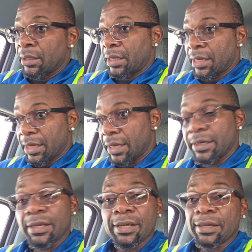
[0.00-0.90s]

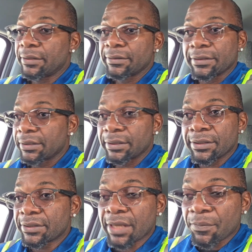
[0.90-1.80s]
And the
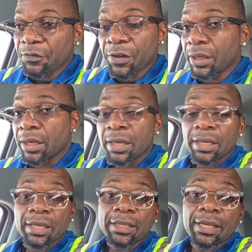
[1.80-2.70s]
same thing.
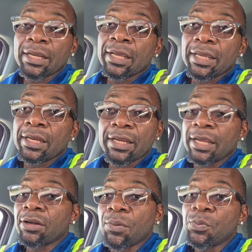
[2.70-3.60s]
It can, in
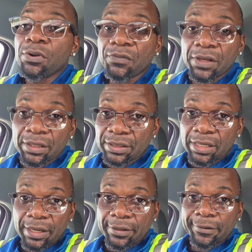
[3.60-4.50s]
a couple of years
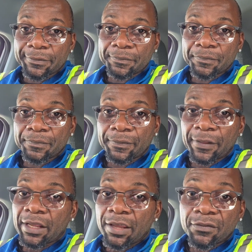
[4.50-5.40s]
later,
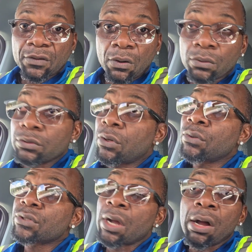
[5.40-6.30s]
if gold
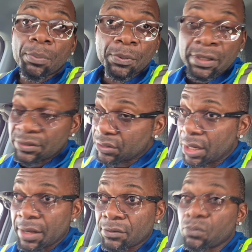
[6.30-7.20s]
goes up, let's
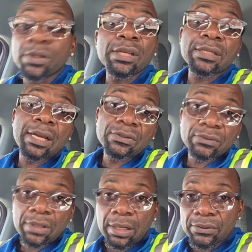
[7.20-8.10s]
say
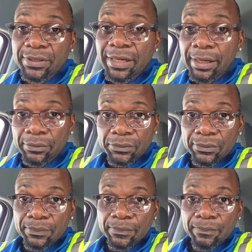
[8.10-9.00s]
$20,000 an ounce,
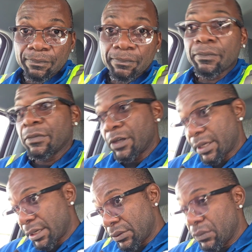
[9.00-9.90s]
they
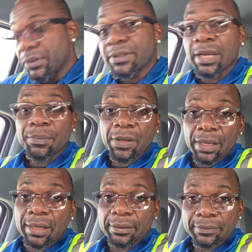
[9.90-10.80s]
can do the same
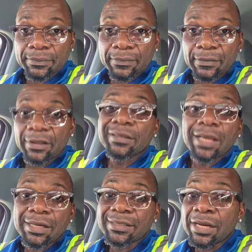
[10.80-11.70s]
again.
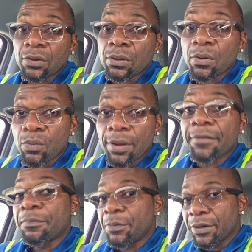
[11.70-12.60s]
That is another way
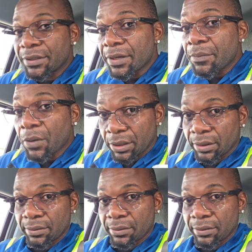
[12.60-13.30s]
of printing money.